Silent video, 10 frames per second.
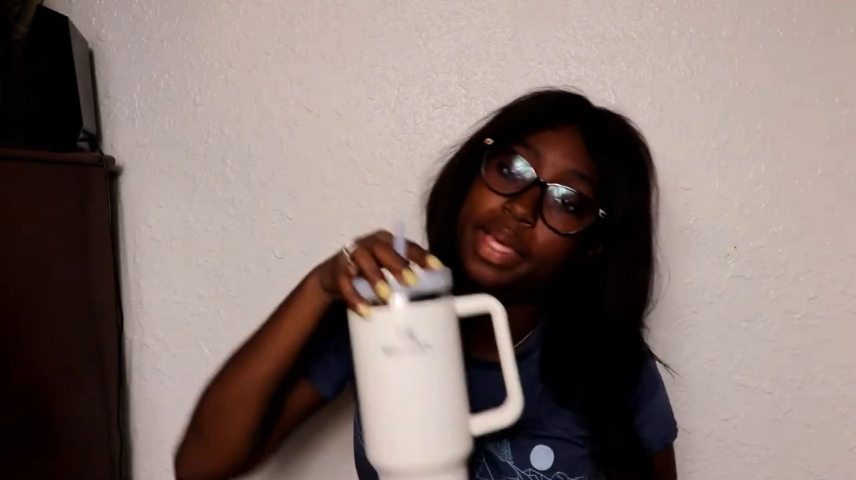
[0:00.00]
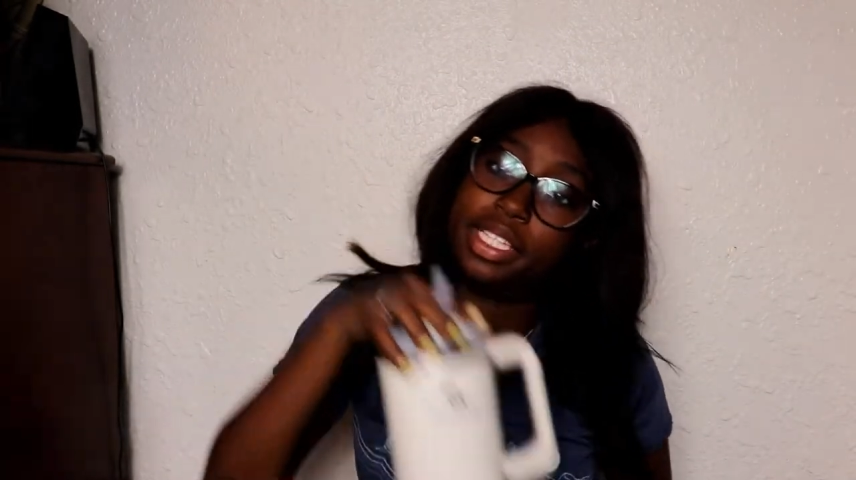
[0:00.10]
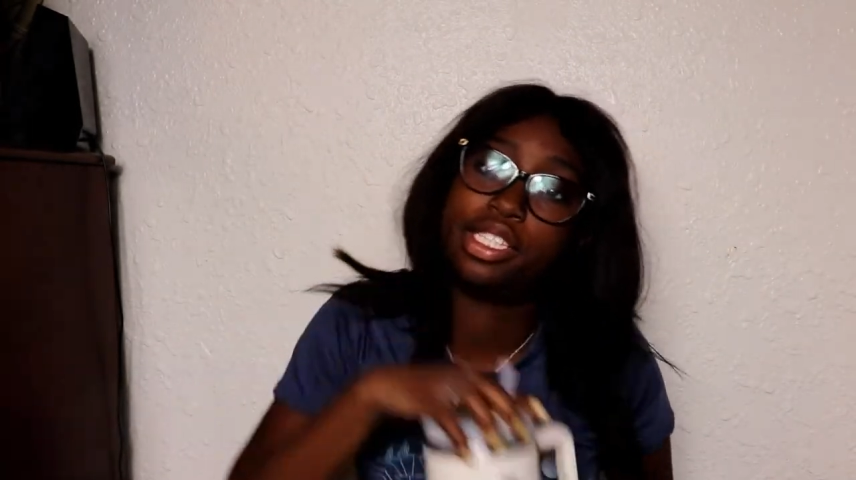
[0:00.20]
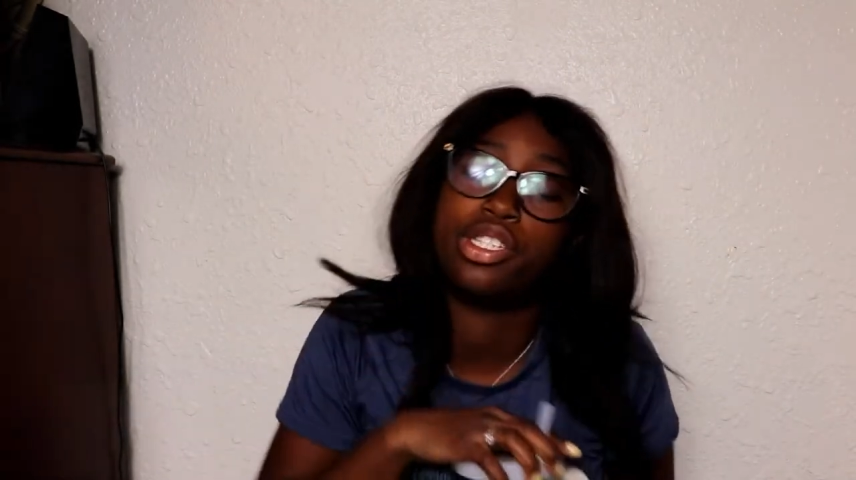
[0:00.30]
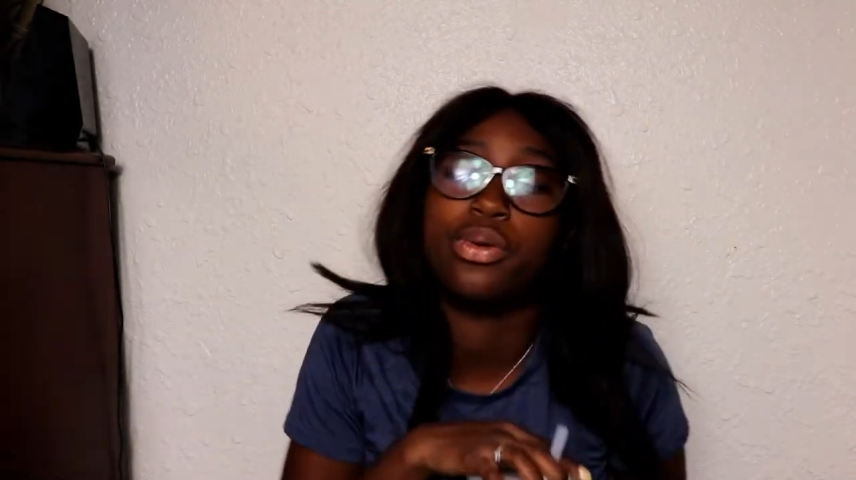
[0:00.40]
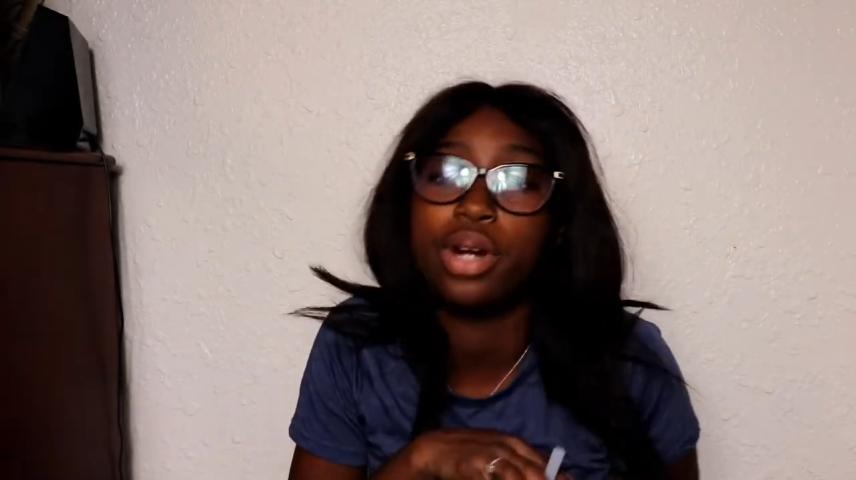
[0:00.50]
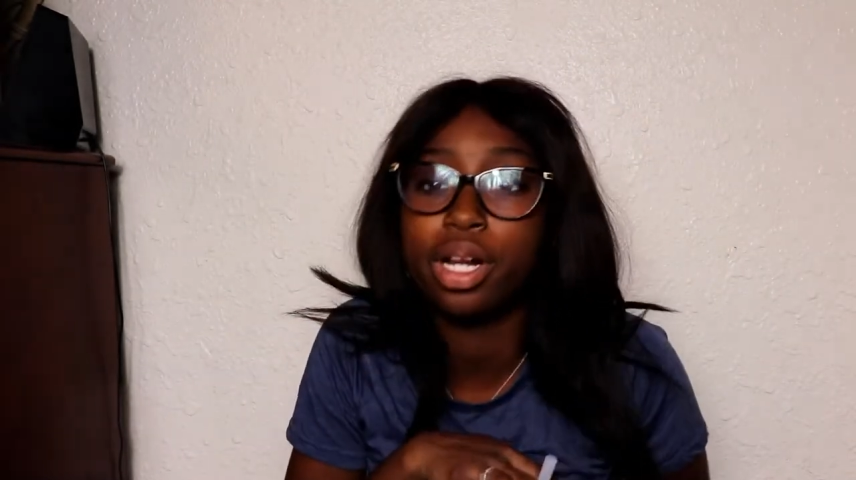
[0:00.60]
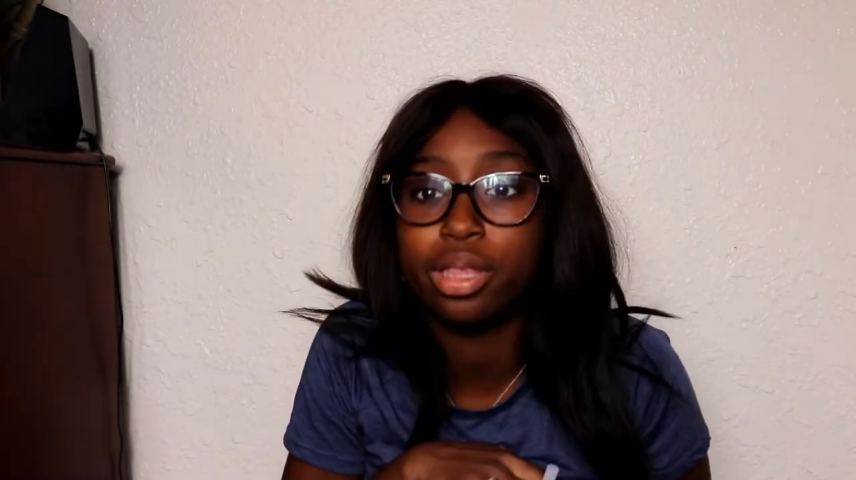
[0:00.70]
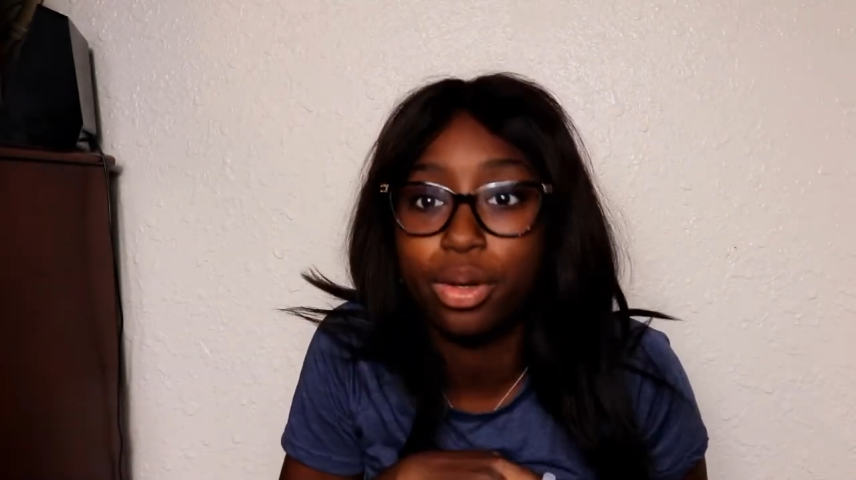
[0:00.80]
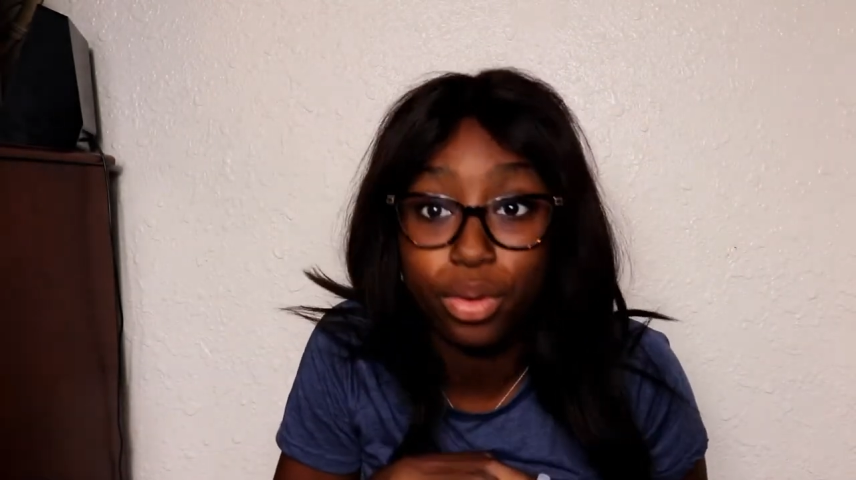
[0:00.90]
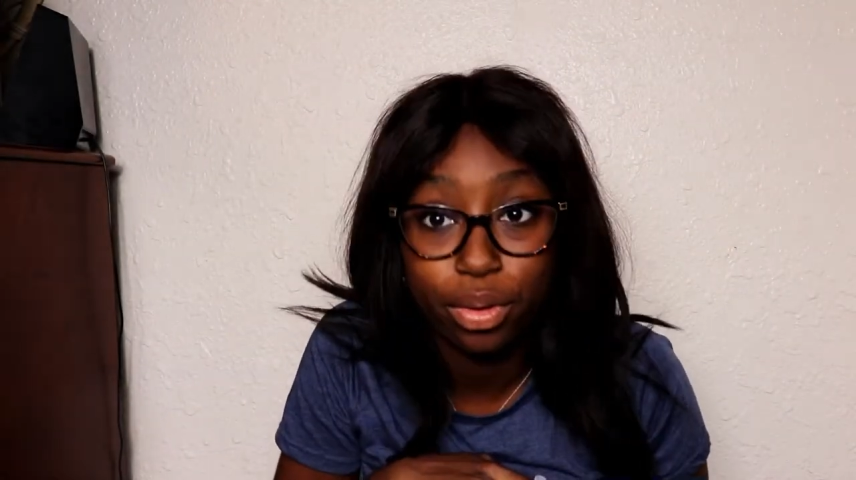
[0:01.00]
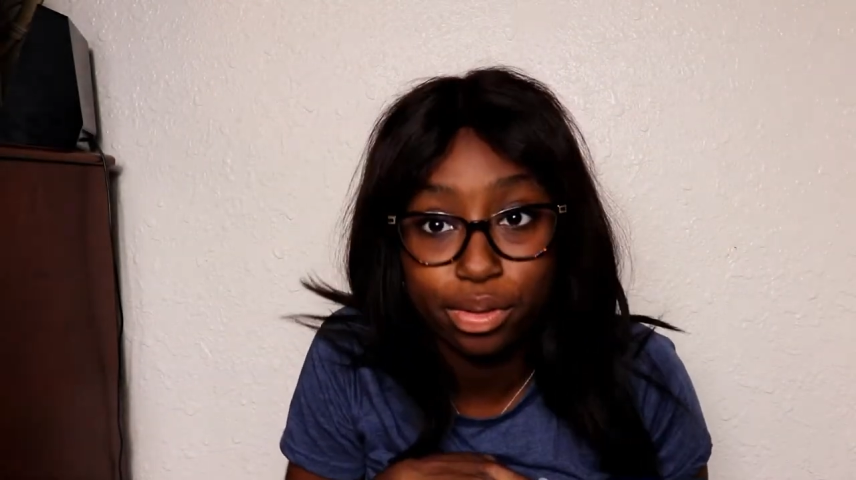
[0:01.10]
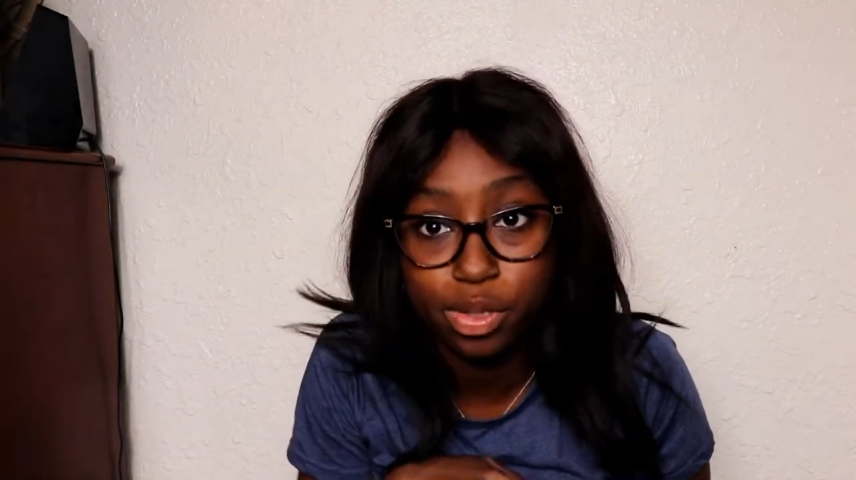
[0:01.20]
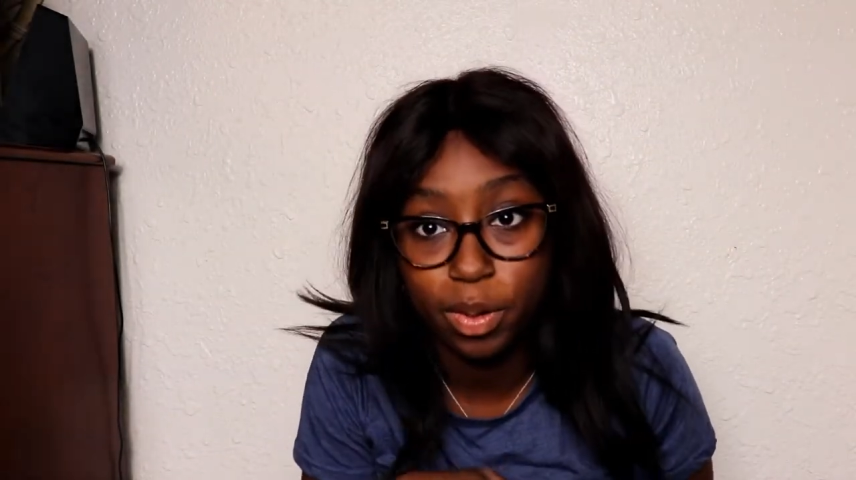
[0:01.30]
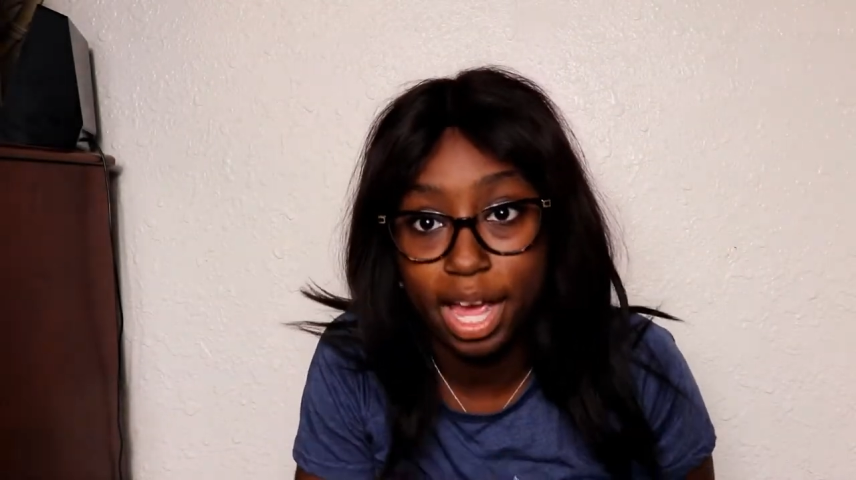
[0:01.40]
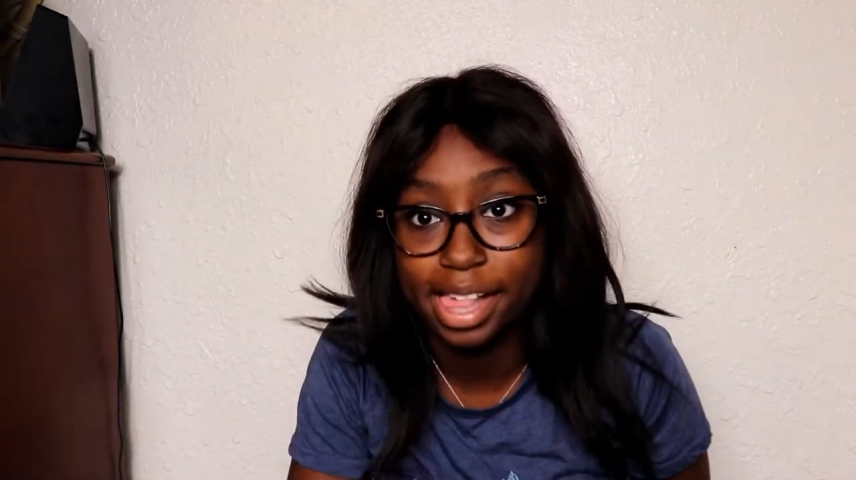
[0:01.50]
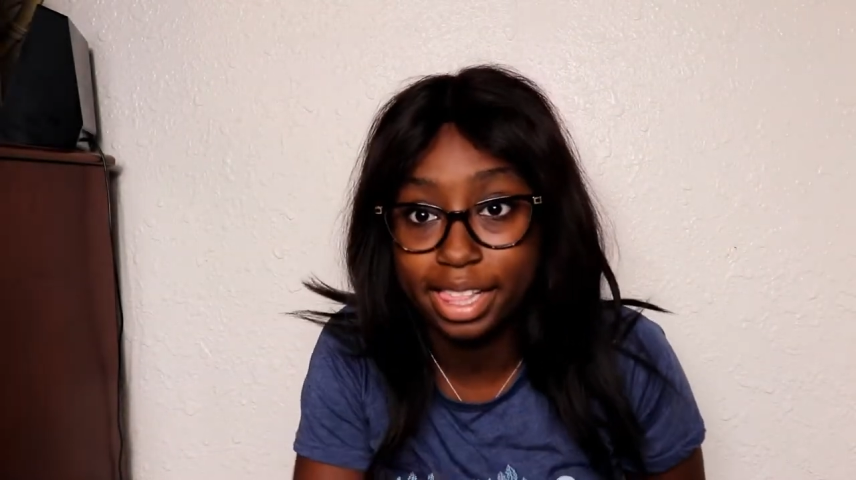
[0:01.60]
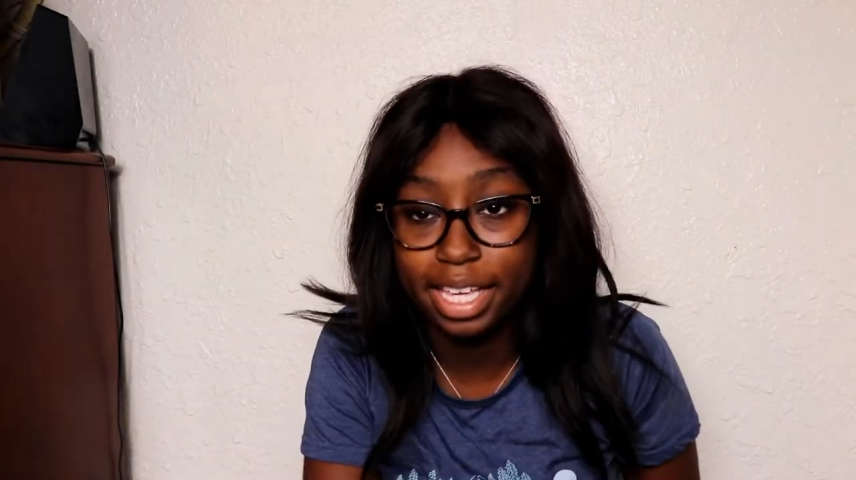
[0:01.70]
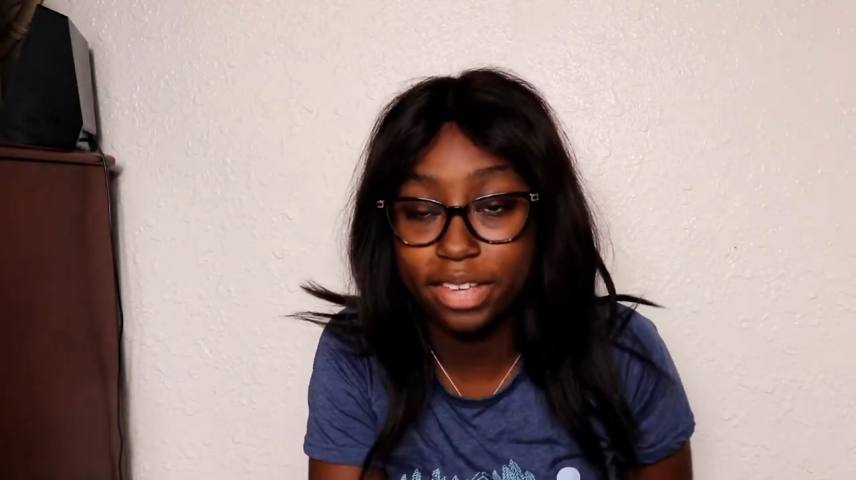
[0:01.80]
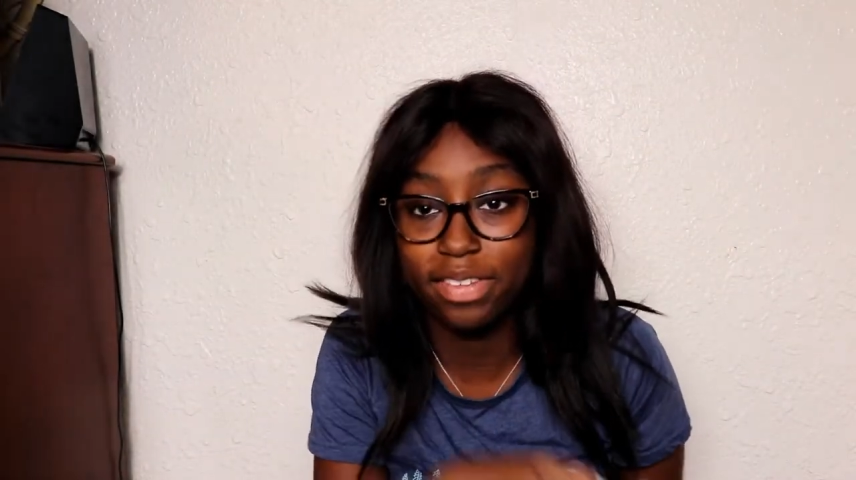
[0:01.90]
in store local to where I
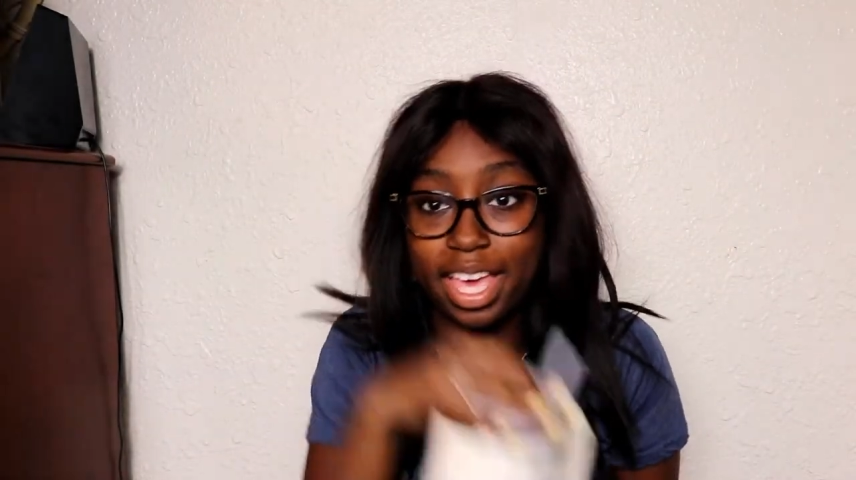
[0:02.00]
live